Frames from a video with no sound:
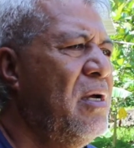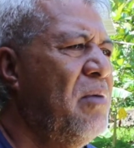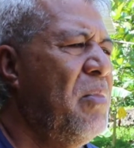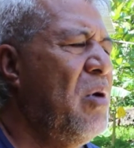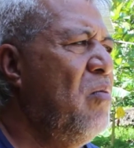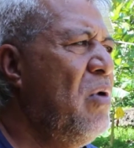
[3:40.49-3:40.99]

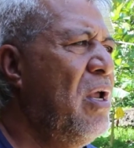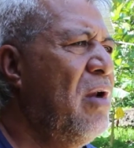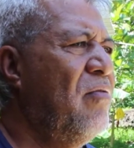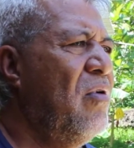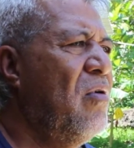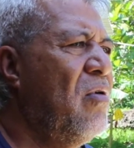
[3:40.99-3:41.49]
Mangui ala
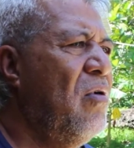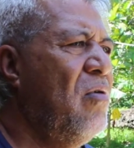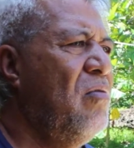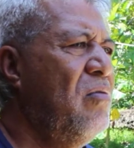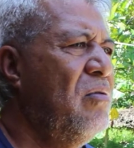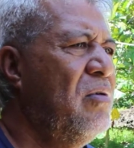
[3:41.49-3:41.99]
vo
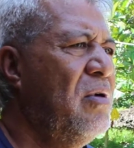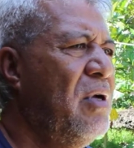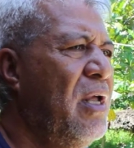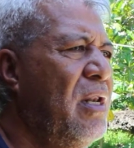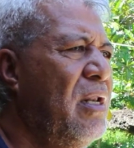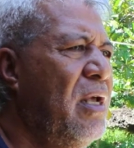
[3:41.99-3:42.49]
ko.
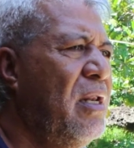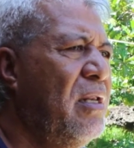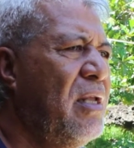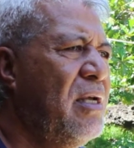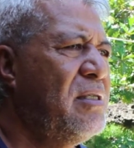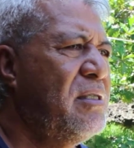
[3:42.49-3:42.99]
And then
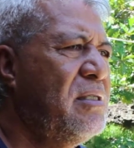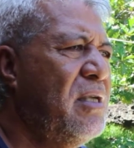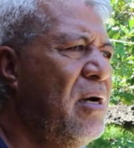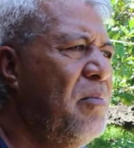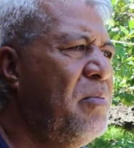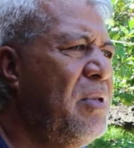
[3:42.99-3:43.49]
that's the
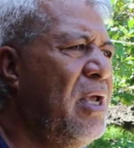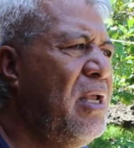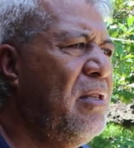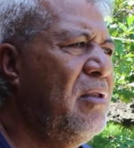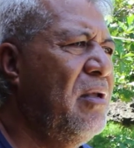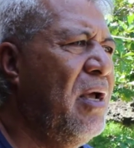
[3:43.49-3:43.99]
update.
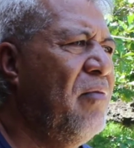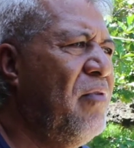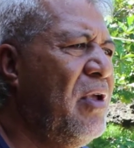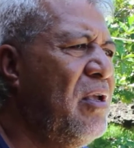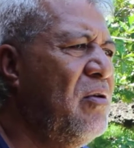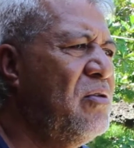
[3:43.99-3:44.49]
And
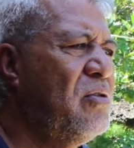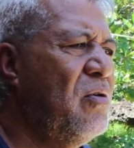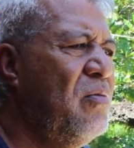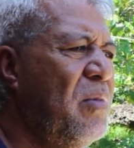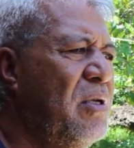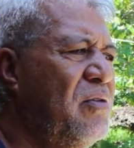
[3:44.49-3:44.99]
thank you
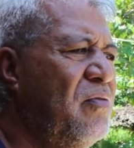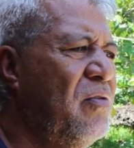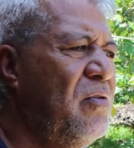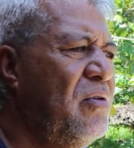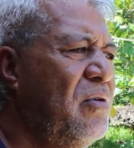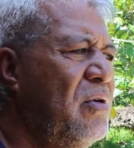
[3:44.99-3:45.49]
so much
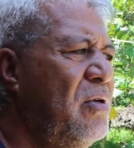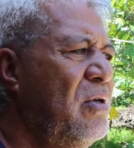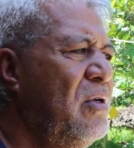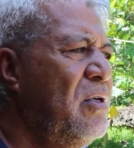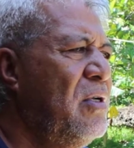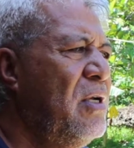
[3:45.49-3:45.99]
for
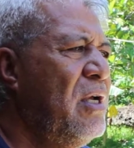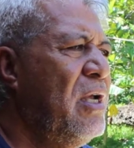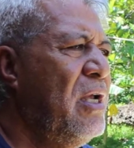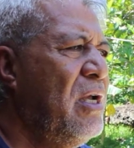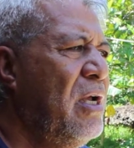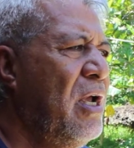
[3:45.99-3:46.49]

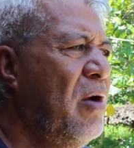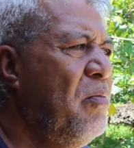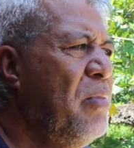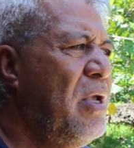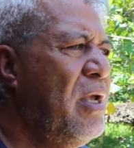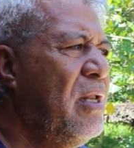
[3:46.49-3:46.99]

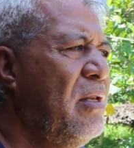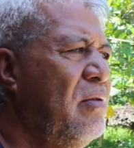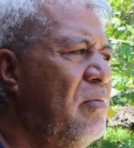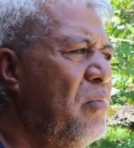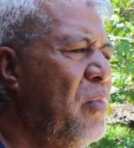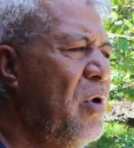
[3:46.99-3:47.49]
helping
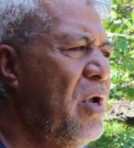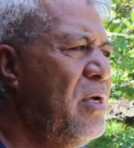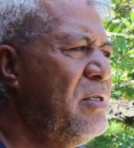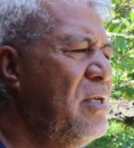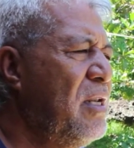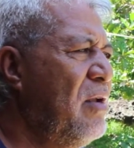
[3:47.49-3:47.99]
in
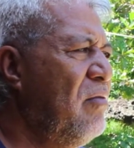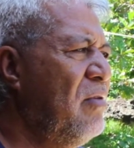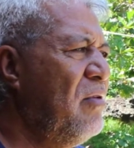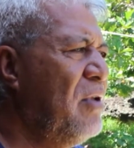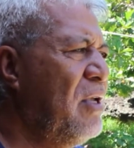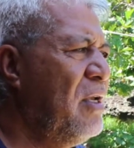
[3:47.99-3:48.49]
prayers and
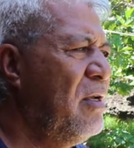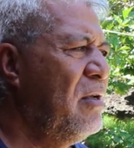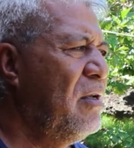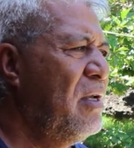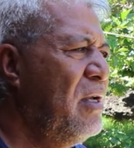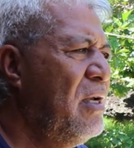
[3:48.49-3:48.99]
everything.
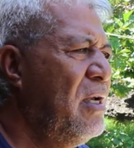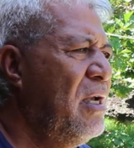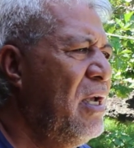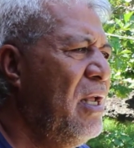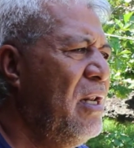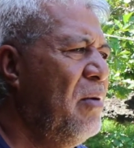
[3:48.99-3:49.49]

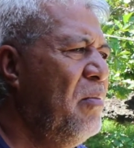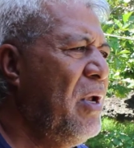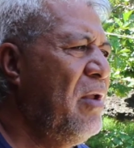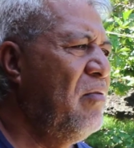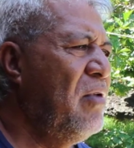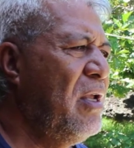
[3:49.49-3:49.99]
And the
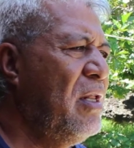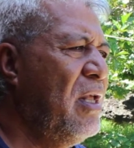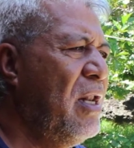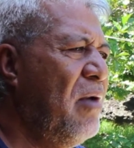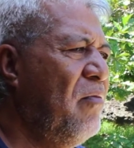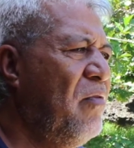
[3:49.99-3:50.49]
main thing
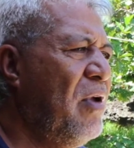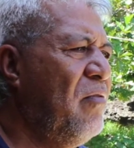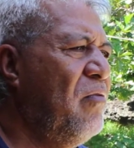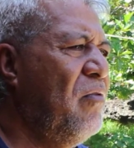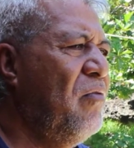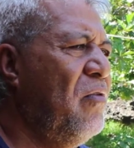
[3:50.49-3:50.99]
that I'm
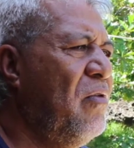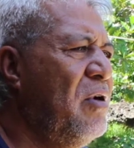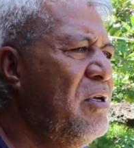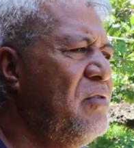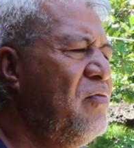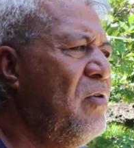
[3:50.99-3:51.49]
thankful for
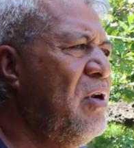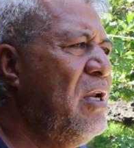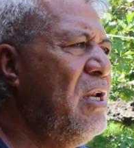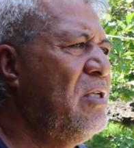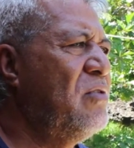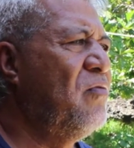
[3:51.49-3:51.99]
is for
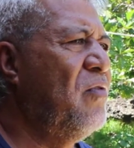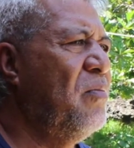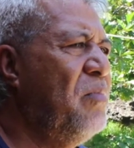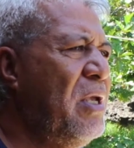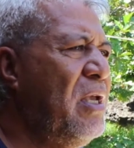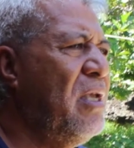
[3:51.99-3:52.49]
Lily for
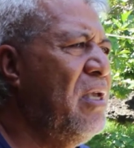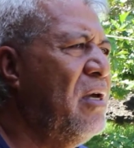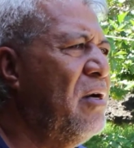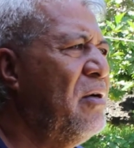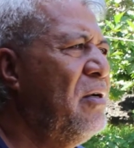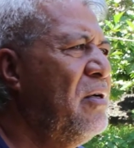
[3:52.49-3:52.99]
being here,
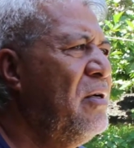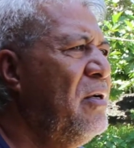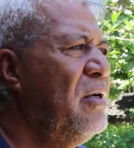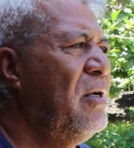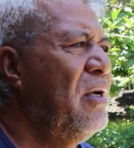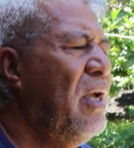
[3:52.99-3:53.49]

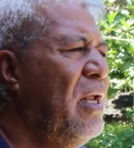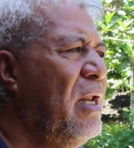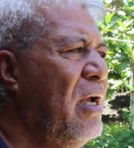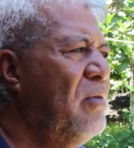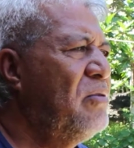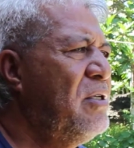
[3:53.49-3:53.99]
and
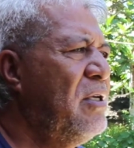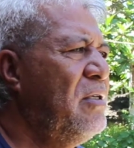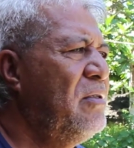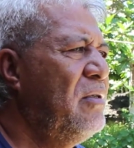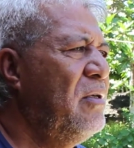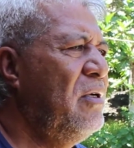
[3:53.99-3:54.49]
Elton
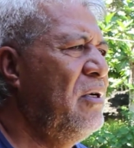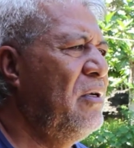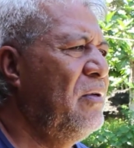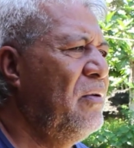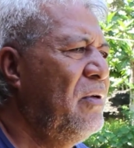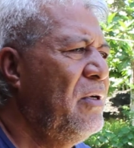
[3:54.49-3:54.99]

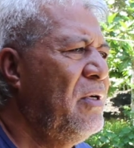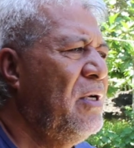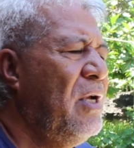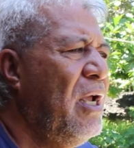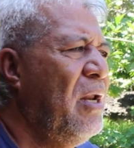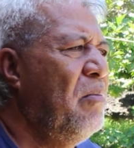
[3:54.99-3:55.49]

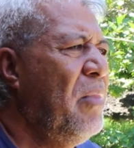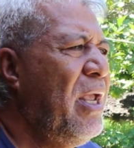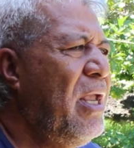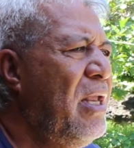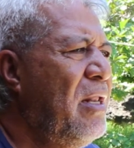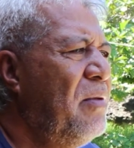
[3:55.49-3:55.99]
and
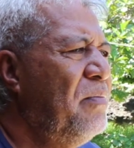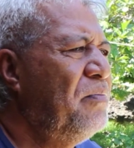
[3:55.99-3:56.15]
Maine